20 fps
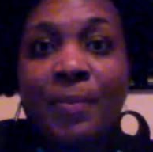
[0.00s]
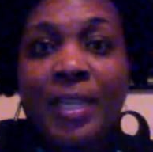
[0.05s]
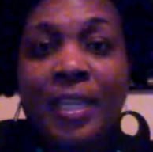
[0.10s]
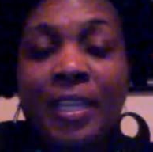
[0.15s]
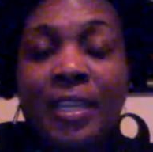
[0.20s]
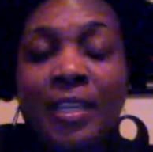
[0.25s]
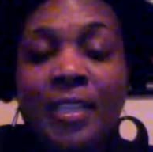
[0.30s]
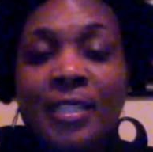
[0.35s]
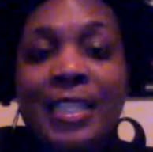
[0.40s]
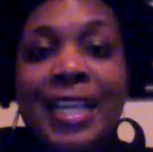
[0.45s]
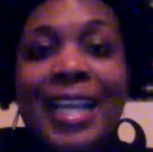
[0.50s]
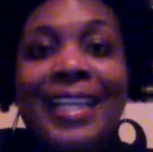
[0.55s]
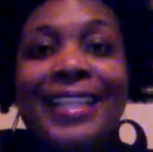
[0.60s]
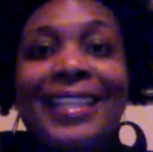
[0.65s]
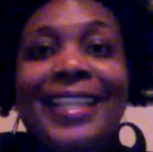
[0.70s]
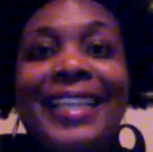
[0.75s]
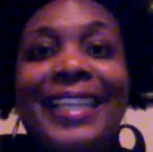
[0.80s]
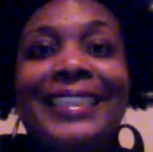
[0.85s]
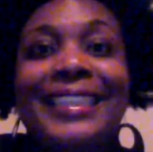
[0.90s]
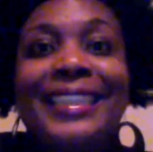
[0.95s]
is,
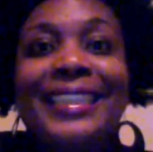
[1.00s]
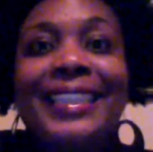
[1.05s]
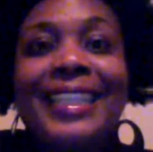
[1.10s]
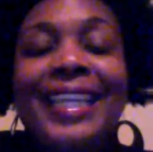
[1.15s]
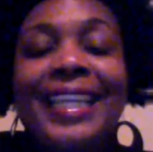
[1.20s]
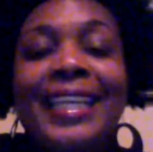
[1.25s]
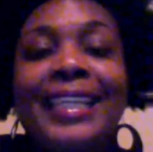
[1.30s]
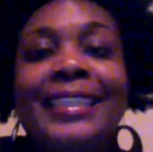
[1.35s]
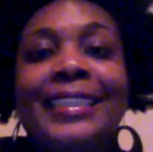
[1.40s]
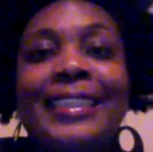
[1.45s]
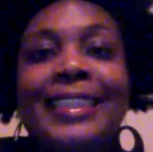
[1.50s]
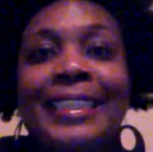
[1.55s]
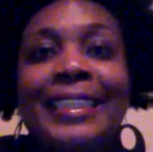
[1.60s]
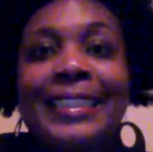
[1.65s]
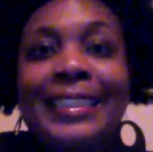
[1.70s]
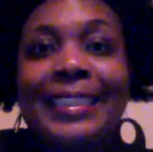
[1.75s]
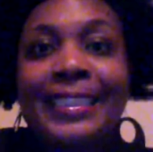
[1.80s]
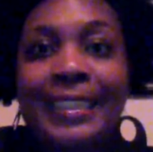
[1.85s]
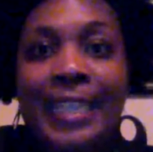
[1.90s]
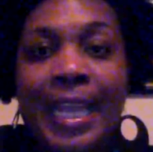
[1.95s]
they tend to
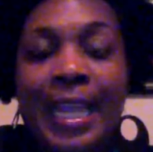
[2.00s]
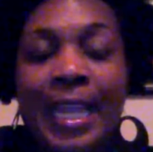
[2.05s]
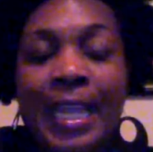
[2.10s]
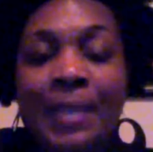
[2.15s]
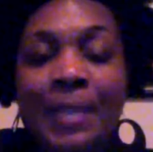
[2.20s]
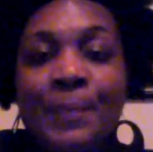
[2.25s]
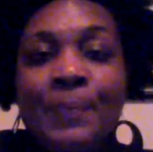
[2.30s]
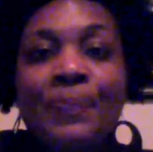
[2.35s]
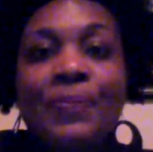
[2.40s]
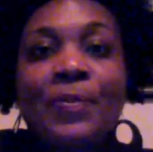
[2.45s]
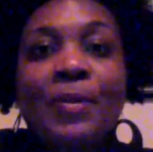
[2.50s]
stay